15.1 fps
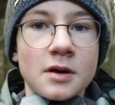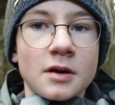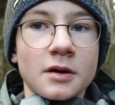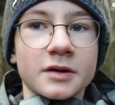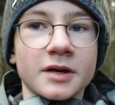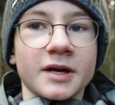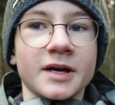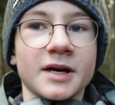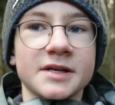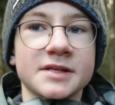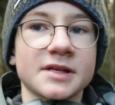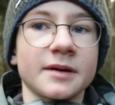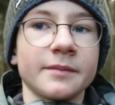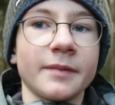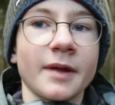Okay
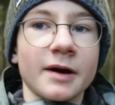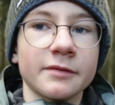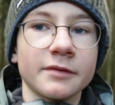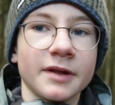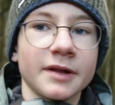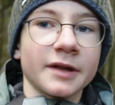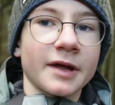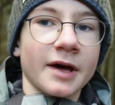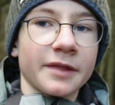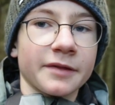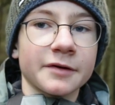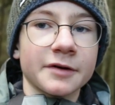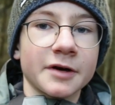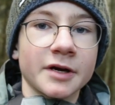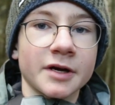guys, I'm now in
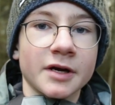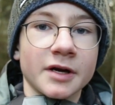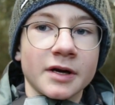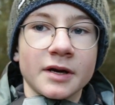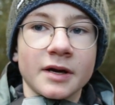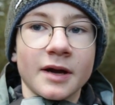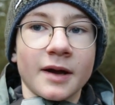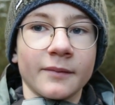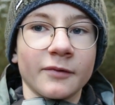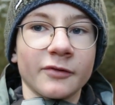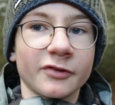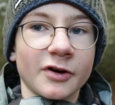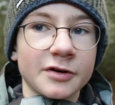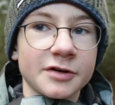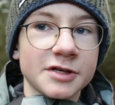another
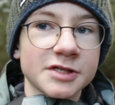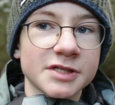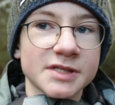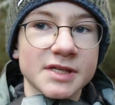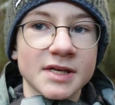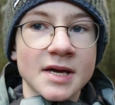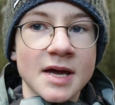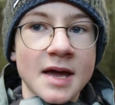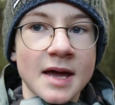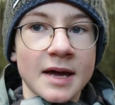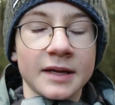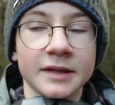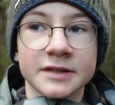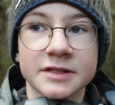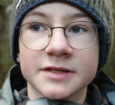forest,
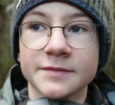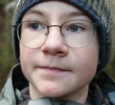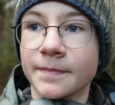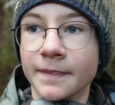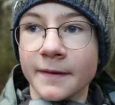and